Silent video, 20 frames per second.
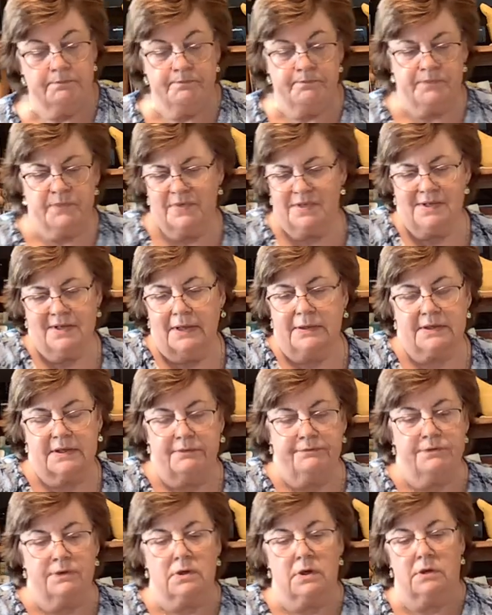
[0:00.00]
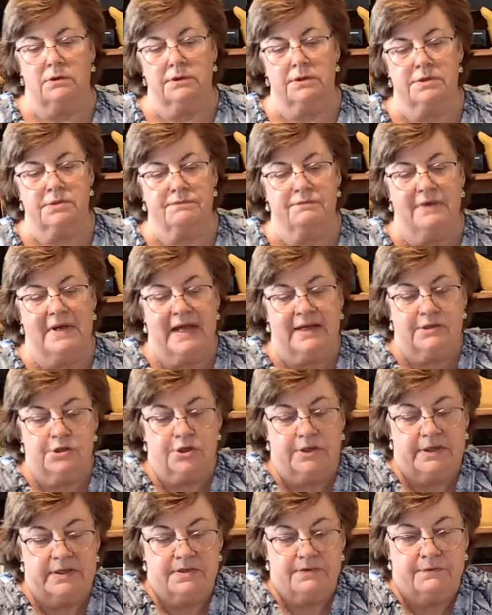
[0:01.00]
It's not difficult. It's
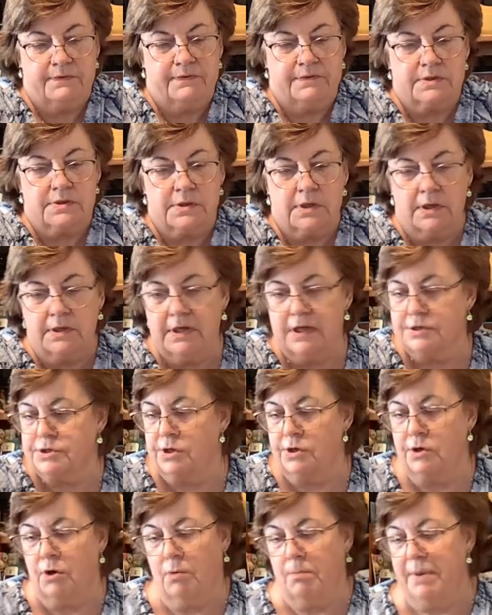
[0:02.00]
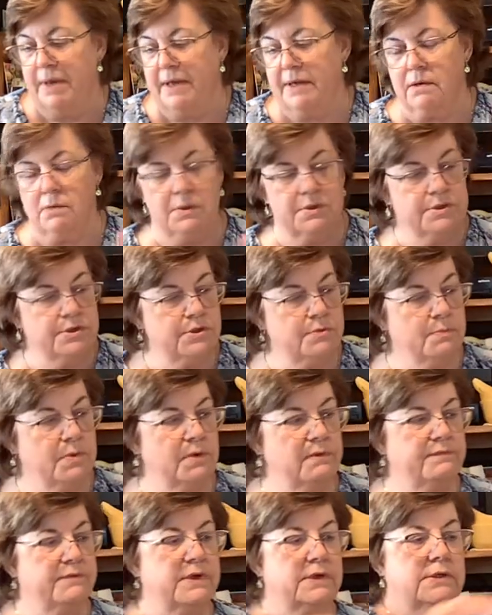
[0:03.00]
actually it's a no-bake, which is
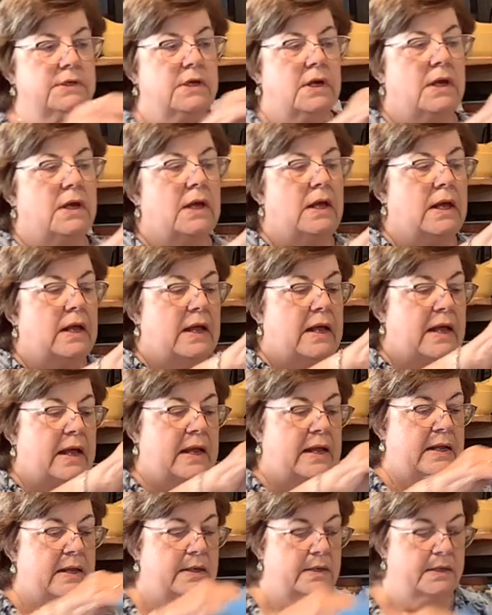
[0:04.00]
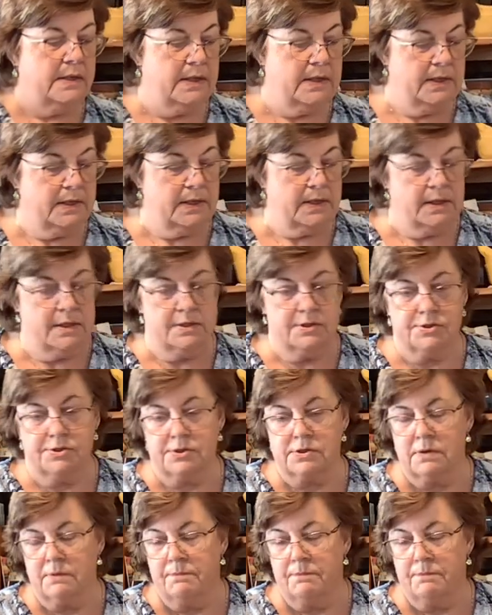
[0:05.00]
perfect, and it is